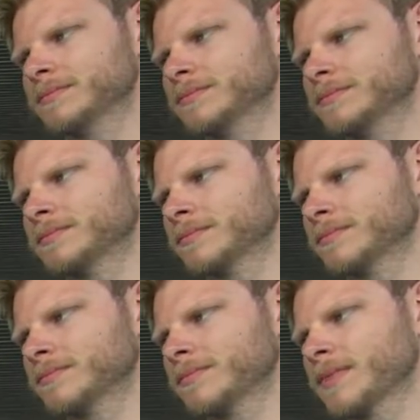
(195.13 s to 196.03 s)

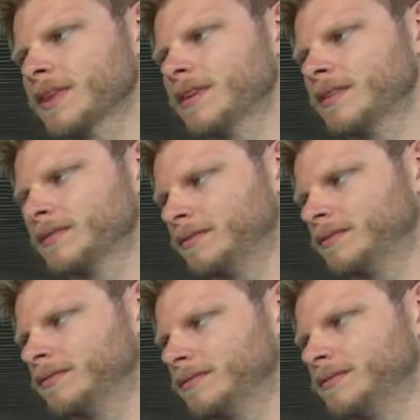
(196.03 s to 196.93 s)

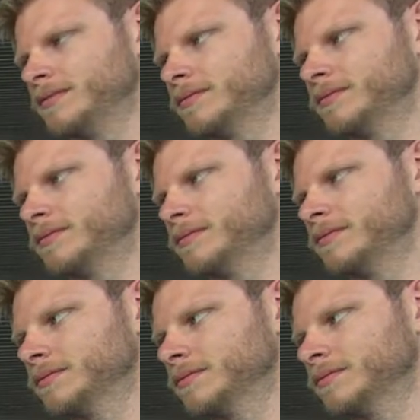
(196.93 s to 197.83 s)

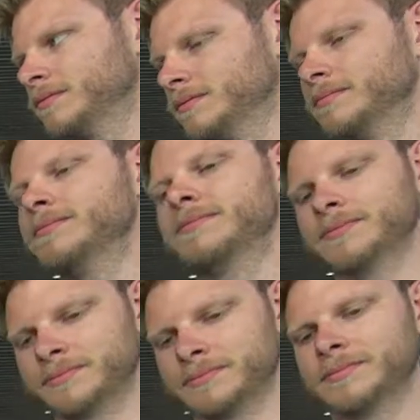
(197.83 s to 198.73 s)

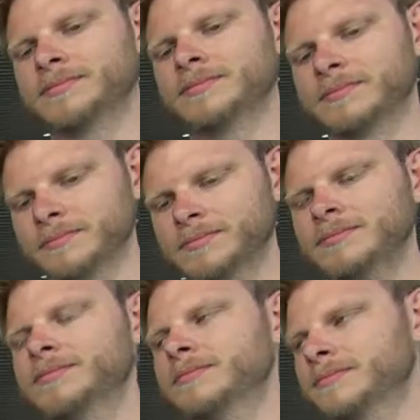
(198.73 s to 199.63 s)

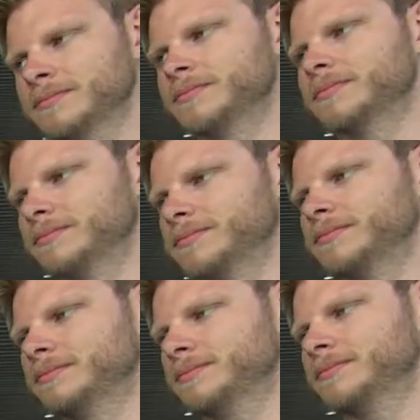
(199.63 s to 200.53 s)

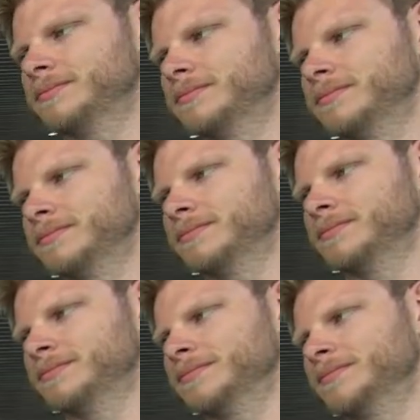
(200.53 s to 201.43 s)

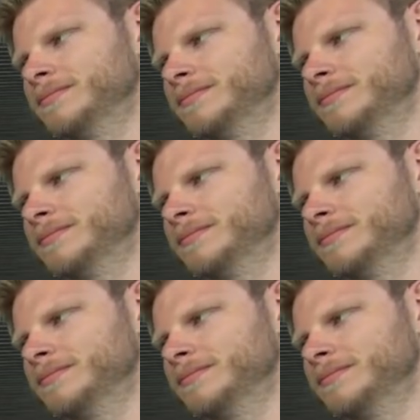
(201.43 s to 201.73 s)
This person isn't speaking.